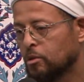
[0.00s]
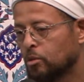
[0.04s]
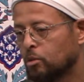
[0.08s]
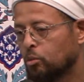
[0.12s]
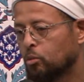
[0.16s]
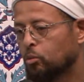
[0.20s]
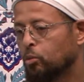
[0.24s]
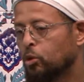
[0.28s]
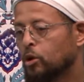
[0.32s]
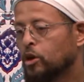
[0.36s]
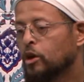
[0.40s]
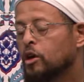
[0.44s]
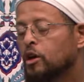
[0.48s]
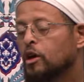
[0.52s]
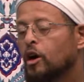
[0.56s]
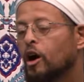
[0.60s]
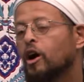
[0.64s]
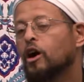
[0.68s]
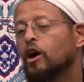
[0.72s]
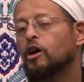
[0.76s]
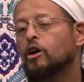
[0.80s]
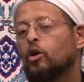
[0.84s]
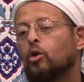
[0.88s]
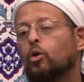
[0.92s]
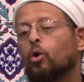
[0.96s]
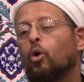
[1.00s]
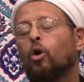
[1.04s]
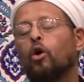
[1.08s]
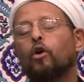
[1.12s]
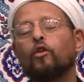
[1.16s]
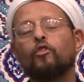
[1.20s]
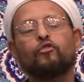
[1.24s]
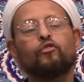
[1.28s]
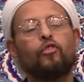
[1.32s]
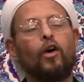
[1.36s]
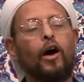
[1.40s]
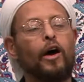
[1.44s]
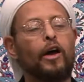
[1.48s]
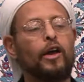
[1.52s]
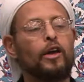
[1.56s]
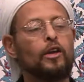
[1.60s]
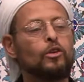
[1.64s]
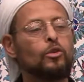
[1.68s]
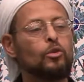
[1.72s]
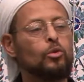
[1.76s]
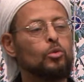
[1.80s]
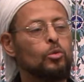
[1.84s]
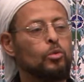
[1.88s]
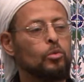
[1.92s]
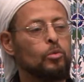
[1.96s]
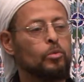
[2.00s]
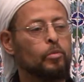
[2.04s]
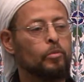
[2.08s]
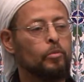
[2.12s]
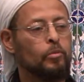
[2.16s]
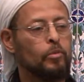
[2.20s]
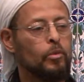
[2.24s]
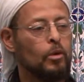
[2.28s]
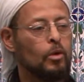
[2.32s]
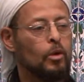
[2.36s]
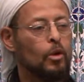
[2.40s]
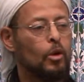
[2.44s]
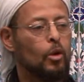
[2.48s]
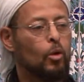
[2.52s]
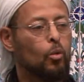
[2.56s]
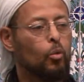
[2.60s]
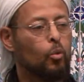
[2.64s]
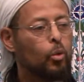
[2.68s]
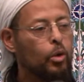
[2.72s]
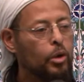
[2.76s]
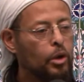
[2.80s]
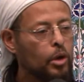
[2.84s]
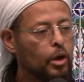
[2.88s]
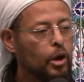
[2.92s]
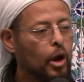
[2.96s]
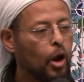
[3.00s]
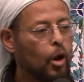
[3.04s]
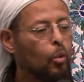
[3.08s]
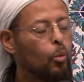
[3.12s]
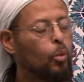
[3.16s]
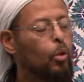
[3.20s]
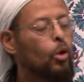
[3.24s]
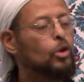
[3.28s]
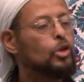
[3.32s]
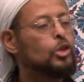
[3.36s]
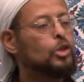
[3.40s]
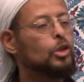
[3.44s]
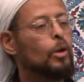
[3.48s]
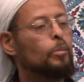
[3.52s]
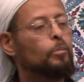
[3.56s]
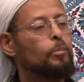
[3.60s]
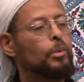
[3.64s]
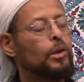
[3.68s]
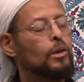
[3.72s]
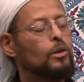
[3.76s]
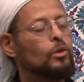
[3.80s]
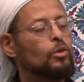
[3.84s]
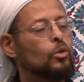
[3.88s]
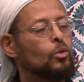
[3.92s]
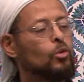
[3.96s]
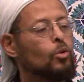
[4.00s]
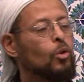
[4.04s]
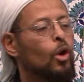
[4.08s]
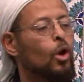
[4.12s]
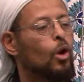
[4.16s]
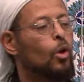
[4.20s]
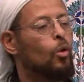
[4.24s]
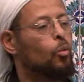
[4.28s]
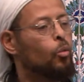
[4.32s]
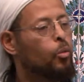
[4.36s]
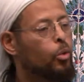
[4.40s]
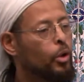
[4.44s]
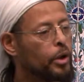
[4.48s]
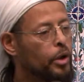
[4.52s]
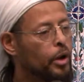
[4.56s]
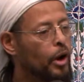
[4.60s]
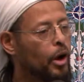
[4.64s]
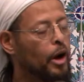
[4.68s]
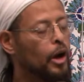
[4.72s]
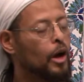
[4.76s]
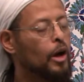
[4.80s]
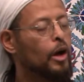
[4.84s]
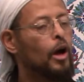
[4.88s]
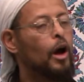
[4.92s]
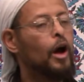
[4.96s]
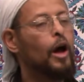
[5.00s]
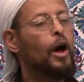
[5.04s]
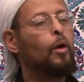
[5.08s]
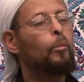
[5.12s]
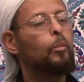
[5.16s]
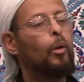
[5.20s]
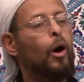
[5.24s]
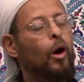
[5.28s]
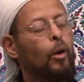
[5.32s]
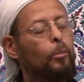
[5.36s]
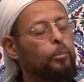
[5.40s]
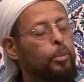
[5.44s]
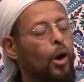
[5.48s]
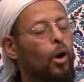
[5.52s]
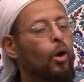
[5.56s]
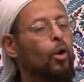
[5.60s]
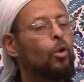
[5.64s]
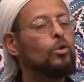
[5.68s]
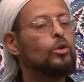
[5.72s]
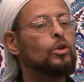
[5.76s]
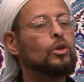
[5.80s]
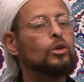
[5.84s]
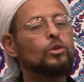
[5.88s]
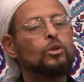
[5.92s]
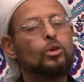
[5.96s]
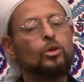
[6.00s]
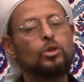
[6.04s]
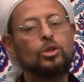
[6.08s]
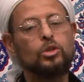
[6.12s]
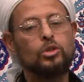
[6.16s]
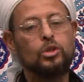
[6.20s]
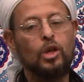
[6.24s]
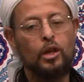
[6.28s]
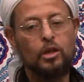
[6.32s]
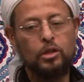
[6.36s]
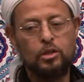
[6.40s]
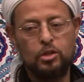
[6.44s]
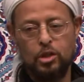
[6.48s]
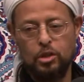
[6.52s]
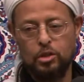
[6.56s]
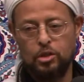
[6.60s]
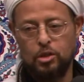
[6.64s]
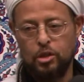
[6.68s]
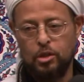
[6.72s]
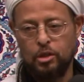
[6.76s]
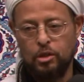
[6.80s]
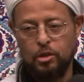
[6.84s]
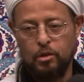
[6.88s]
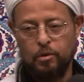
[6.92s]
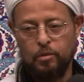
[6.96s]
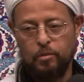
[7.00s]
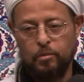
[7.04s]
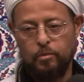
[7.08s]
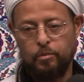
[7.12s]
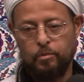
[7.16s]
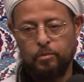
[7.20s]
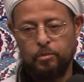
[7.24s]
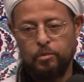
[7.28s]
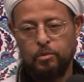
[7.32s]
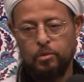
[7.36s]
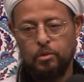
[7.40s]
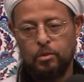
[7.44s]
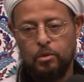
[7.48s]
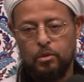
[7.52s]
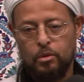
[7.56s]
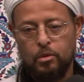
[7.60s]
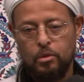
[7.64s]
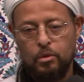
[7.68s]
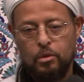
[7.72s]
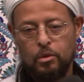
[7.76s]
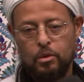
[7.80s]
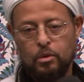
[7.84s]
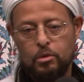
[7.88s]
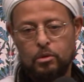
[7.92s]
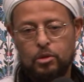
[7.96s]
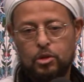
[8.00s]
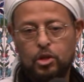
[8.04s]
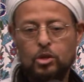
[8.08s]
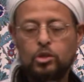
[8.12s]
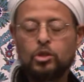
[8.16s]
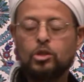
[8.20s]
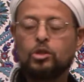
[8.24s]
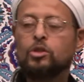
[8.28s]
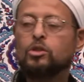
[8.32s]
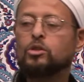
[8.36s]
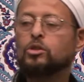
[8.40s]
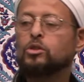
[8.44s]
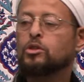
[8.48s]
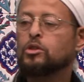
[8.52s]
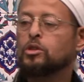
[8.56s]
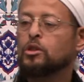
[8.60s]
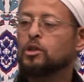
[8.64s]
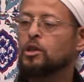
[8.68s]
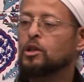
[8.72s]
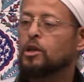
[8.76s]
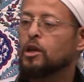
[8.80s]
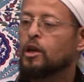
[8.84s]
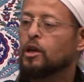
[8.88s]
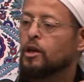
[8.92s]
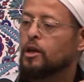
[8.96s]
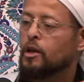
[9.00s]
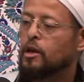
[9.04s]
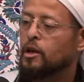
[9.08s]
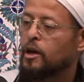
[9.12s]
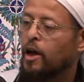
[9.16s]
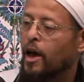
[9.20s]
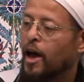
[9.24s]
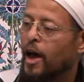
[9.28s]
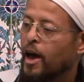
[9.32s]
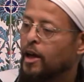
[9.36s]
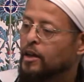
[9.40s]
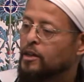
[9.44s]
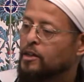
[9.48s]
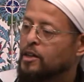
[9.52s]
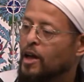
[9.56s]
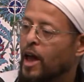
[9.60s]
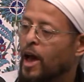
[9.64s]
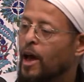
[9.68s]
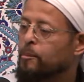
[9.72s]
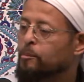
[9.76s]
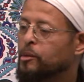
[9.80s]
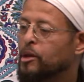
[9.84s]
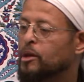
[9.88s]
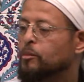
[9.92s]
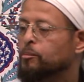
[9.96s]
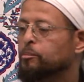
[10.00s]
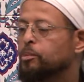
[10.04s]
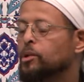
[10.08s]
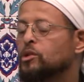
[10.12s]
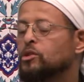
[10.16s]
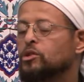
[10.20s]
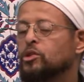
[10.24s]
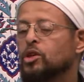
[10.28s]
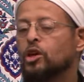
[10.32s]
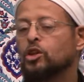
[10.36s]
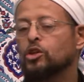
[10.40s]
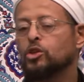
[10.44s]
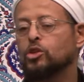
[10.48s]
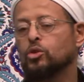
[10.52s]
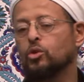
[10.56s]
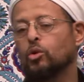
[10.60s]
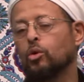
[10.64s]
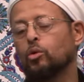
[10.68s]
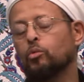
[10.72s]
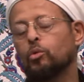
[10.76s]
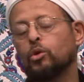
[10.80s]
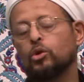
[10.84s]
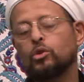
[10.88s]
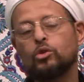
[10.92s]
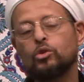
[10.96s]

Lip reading: We are glorifying you. We are worshiping you. We are upholding your sanctity. This is the Adamic potential, and we're